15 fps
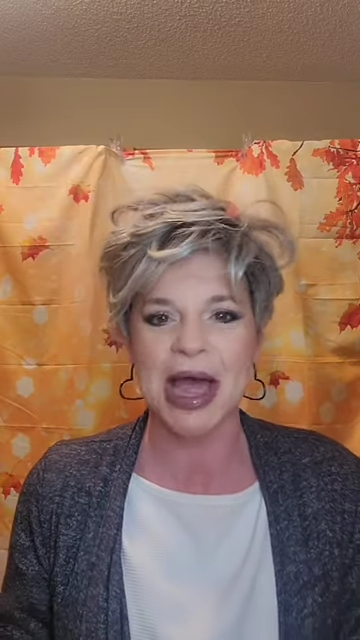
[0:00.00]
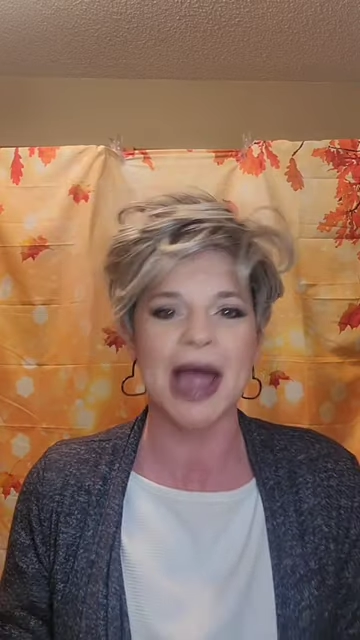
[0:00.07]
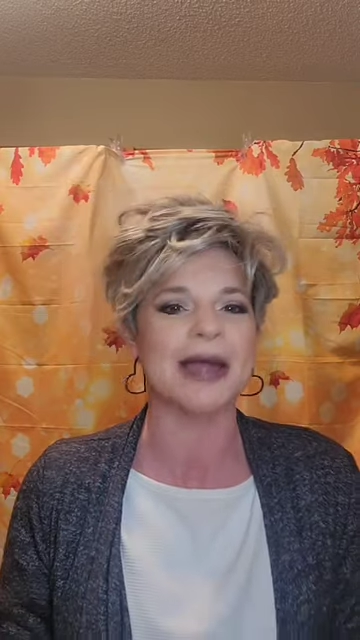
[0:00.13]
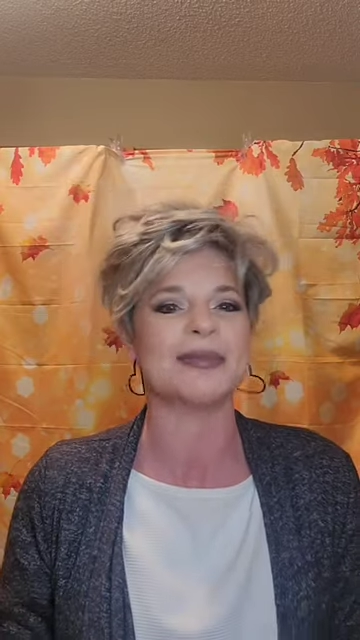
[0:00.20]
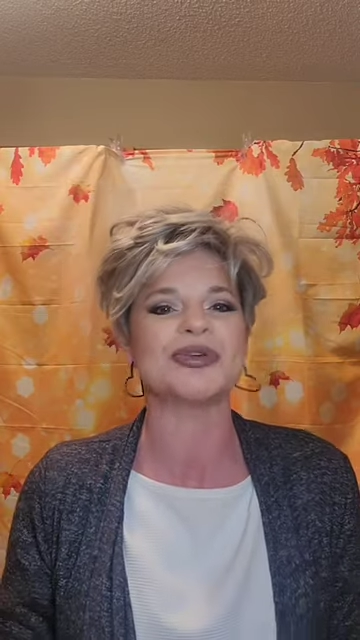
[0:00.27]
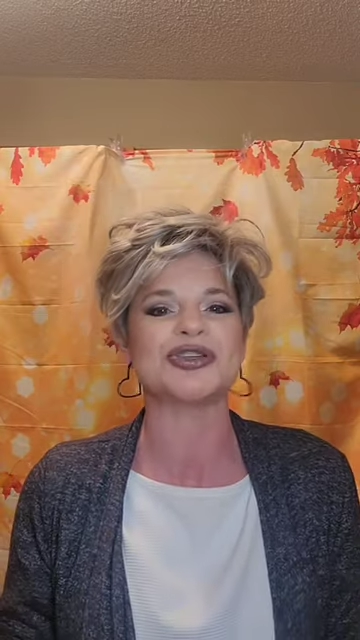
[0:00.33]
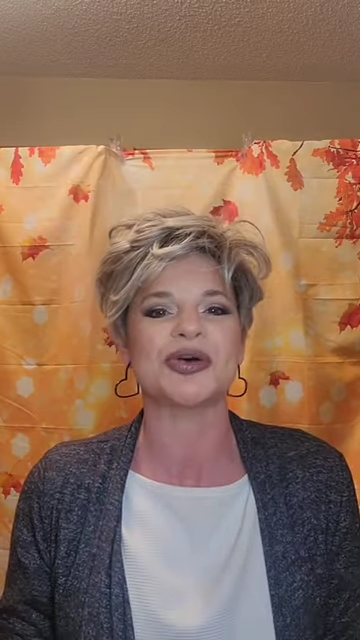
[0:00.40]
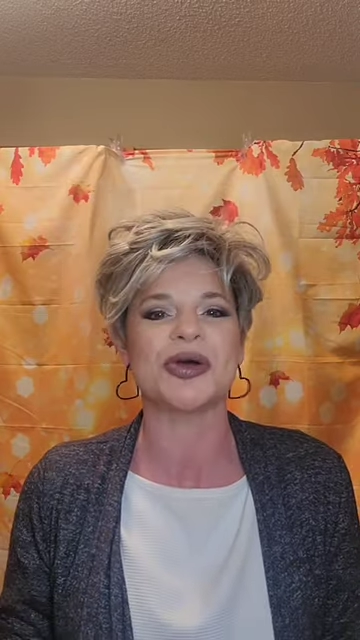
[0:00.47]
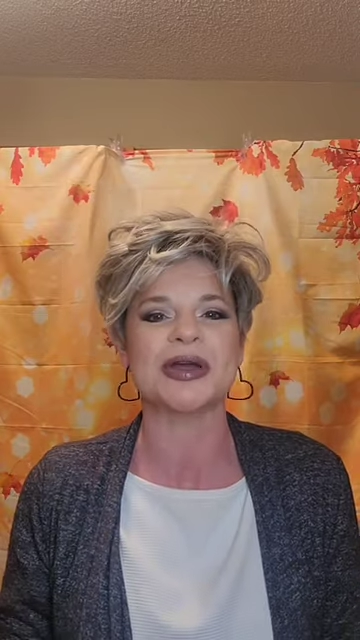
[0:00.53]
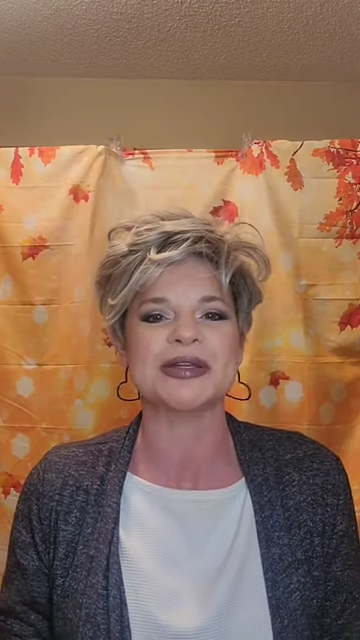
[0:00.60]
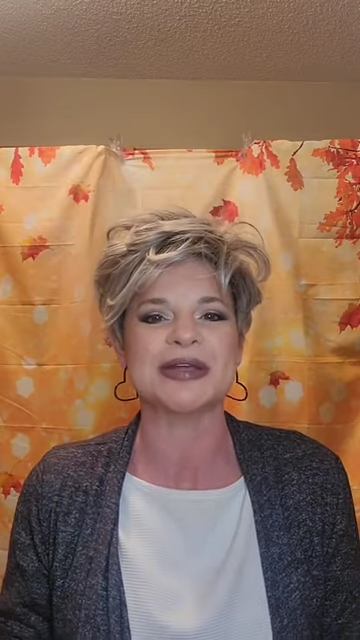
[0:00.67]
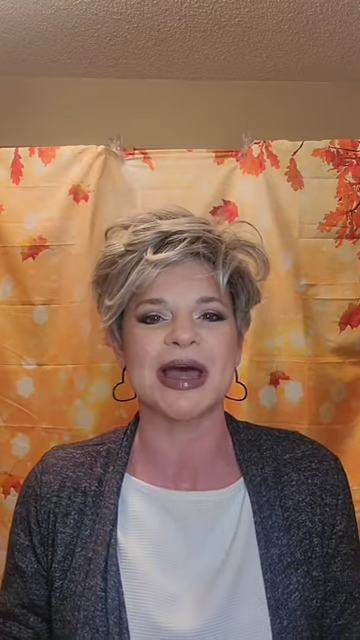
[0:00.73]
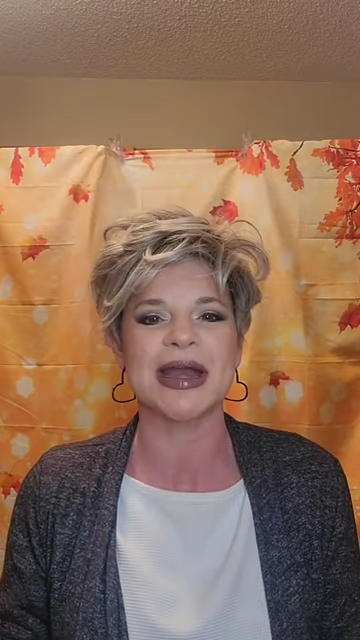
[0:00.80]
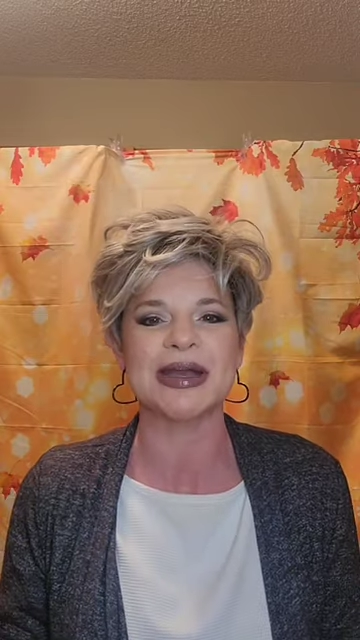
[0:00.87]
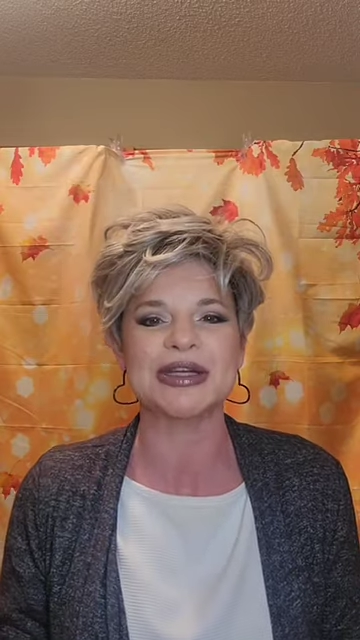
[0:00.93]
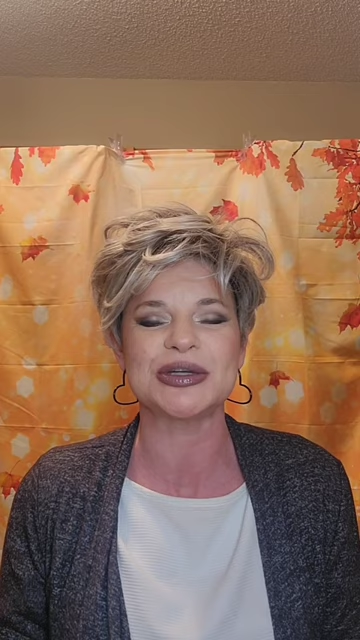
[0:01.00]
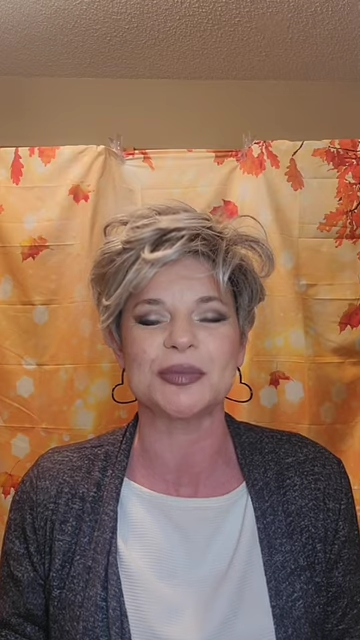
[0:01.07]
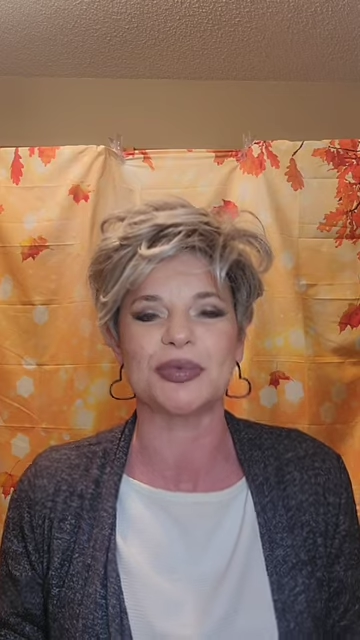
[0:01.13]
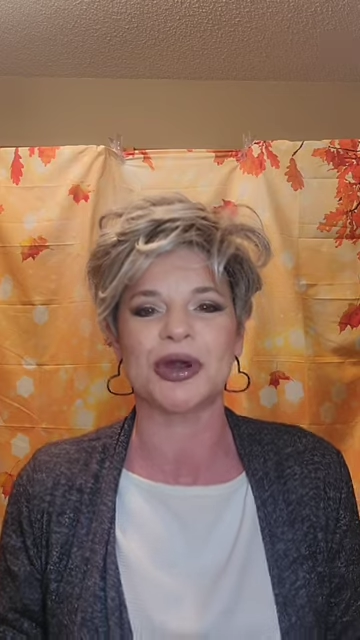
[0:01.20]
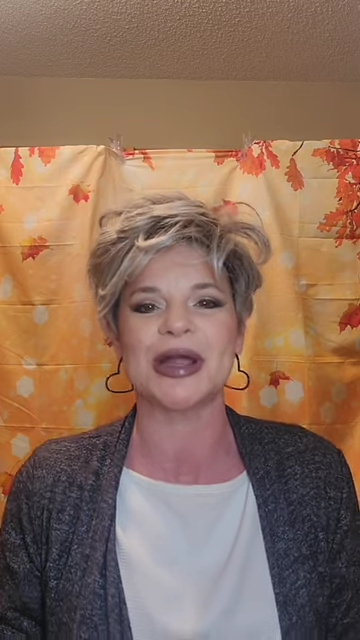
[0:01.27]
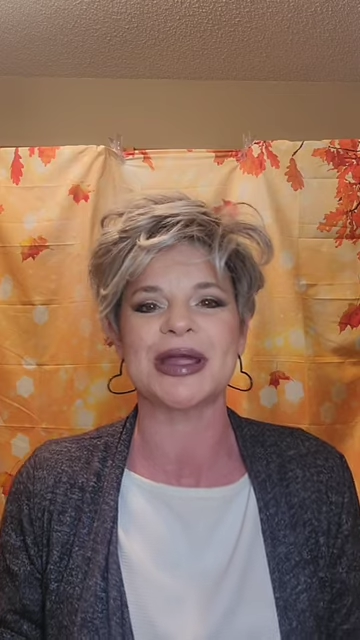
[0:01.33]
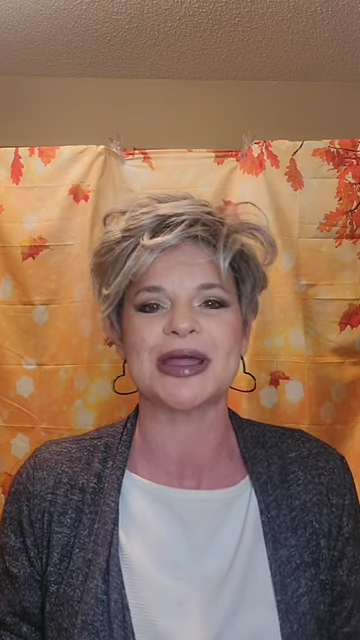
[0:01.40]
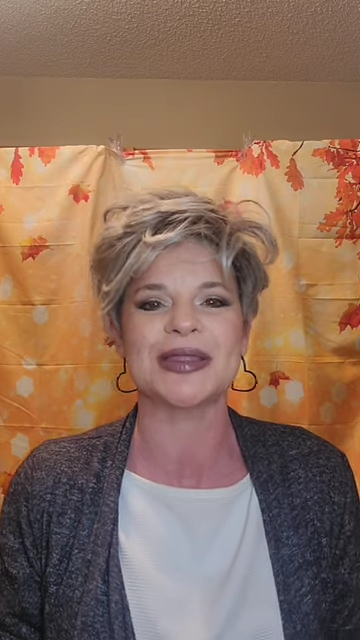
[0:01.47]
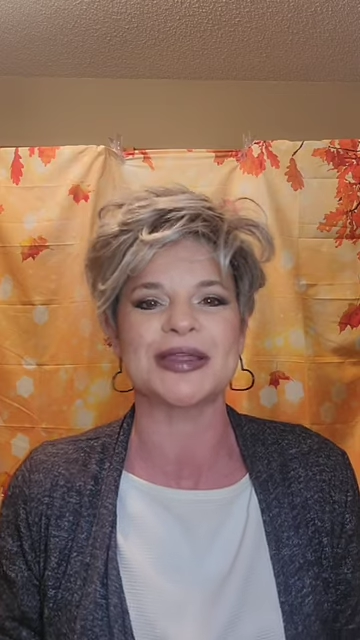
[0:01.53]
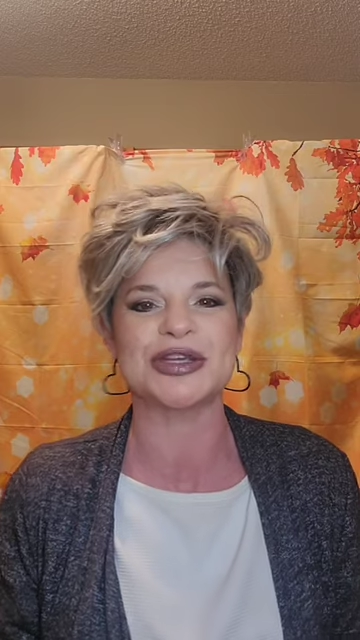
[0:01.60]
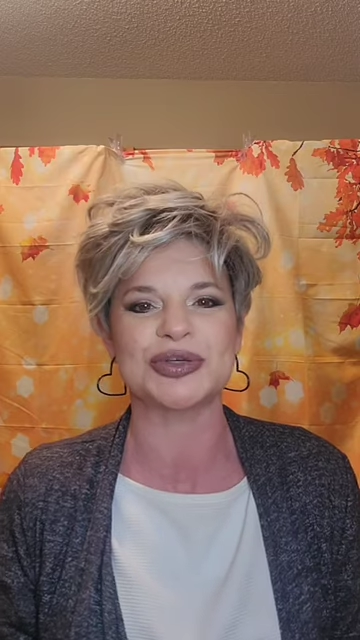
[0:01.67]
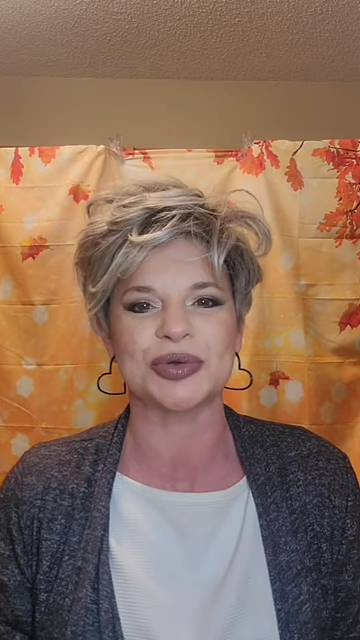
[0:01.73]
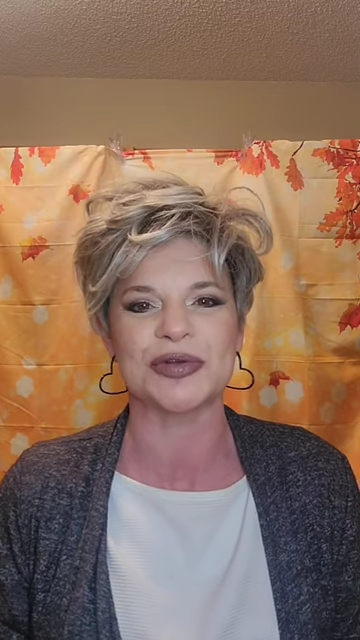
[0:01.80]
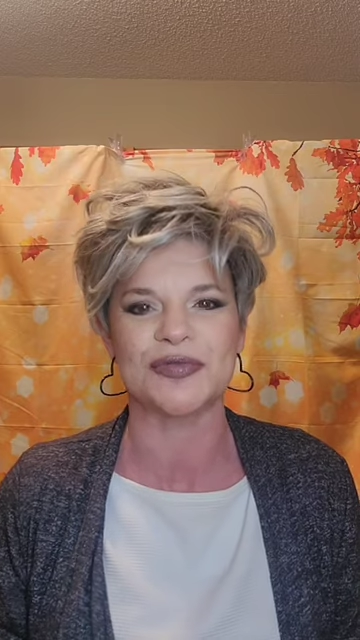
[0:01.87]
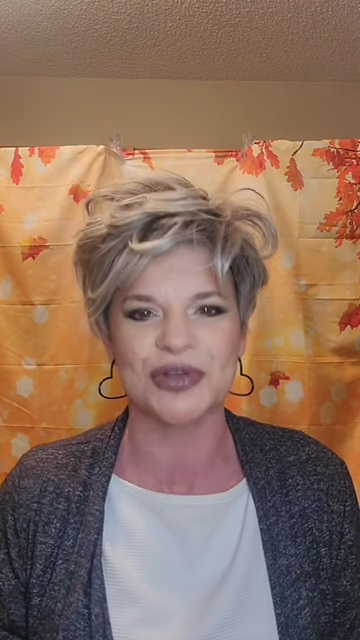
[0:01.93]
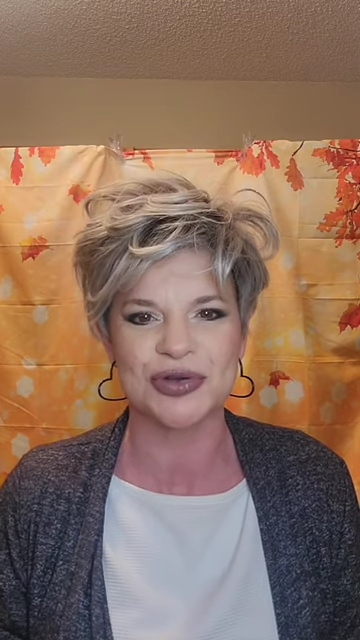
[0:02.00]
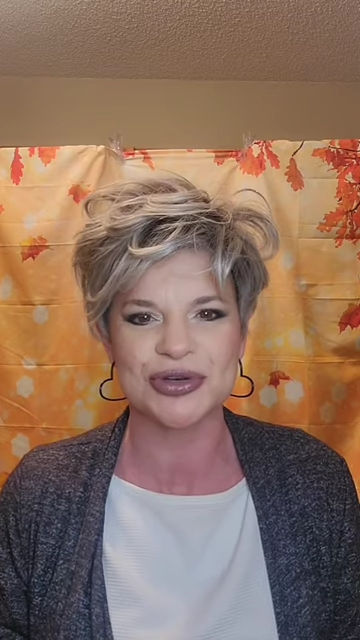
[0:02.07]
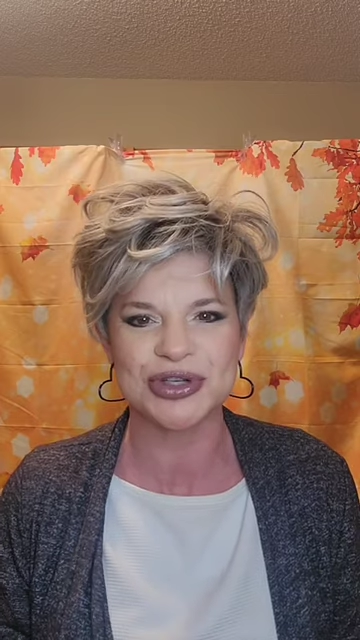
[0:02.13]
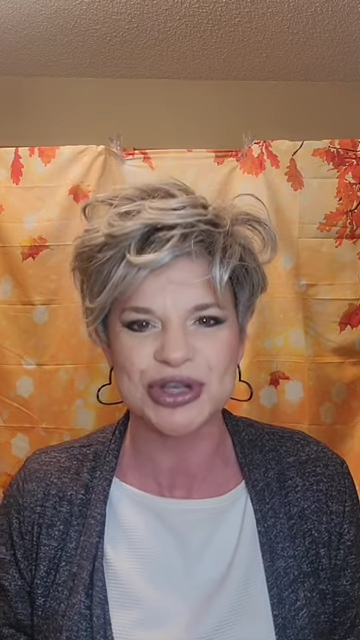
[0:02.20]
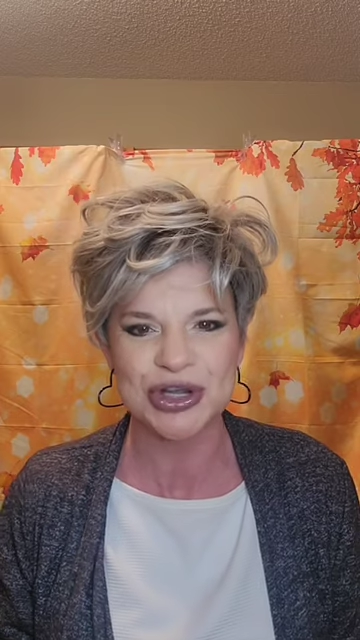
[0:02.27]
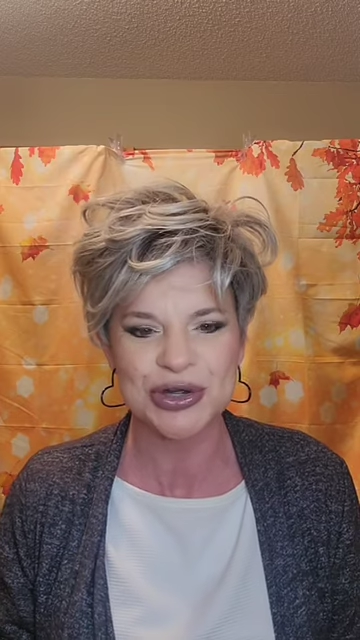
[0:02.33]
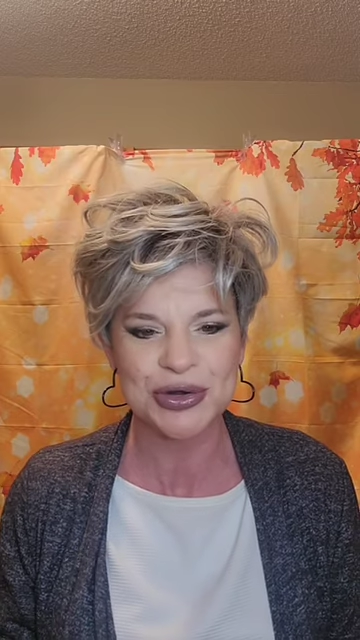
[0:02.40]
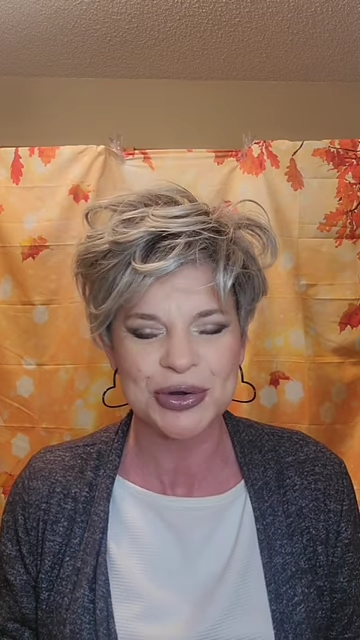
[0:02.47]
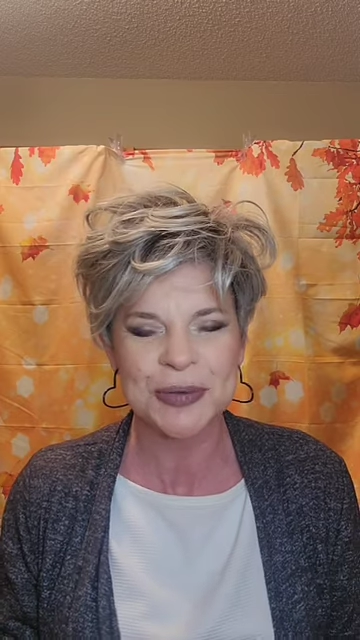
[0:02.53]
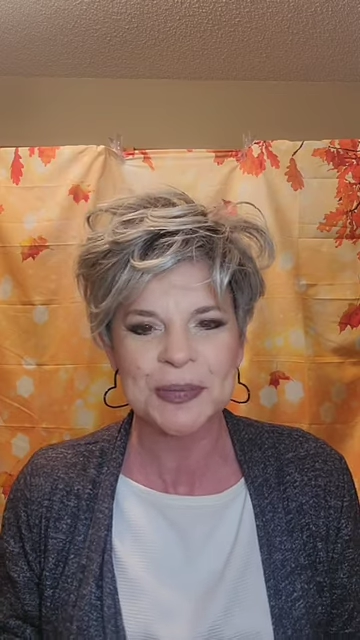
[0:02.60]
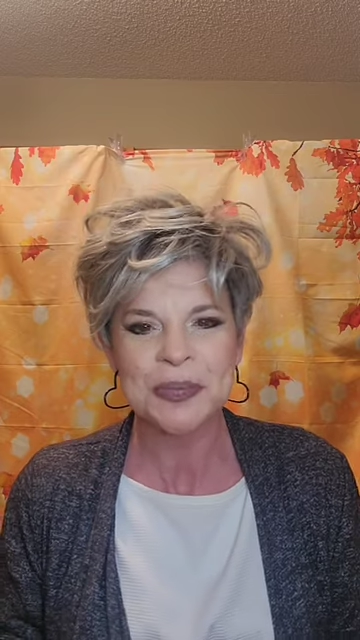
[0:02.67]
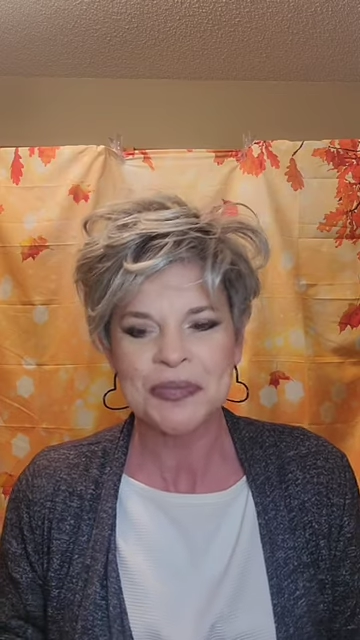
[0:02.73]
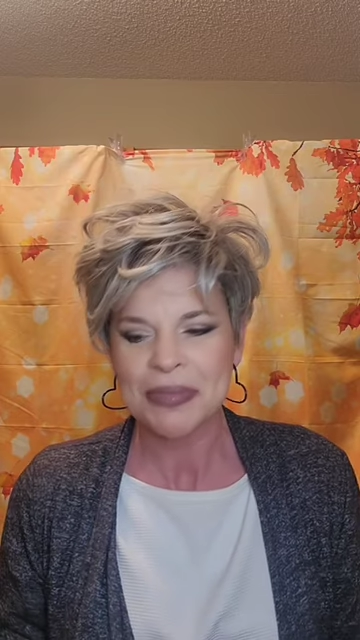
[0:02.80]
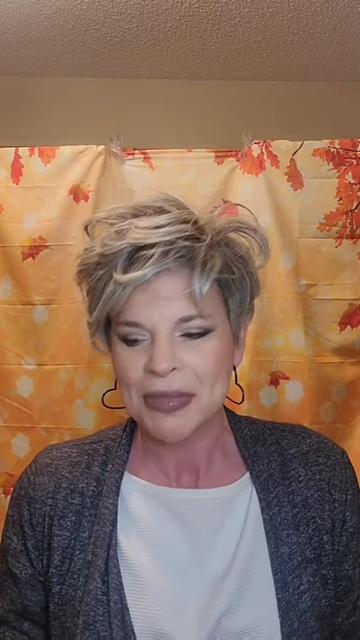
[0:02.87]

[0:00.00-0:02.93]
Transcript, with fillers: I am so excited to bring this review to you.